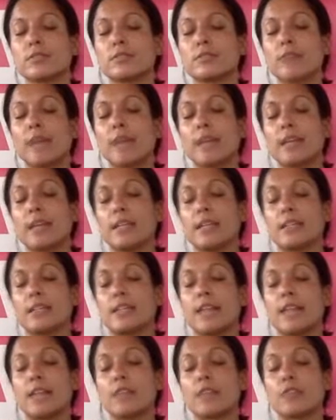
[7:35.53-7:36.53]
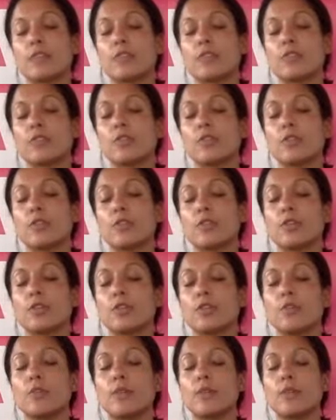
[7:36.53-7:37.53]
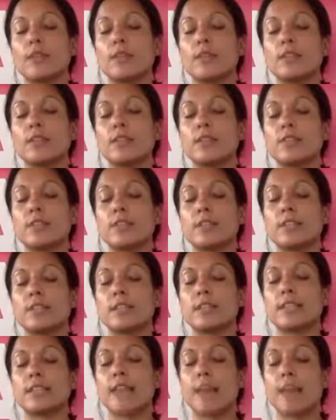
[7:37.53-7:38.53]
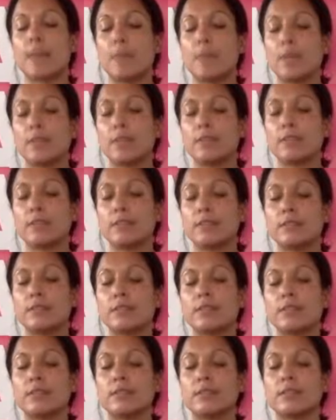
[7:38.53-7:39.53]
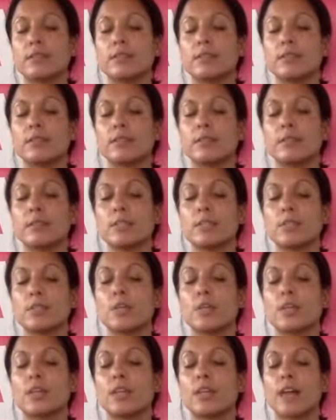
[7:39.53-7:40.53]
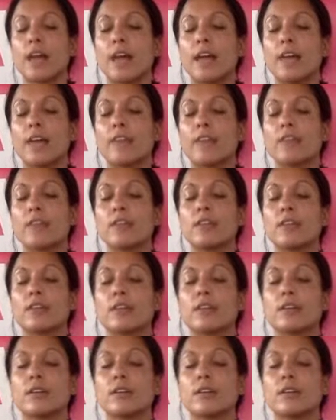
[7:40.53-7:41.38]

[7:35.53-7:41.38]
Panic is natural. We're human. These feelings happen. It means we're alive and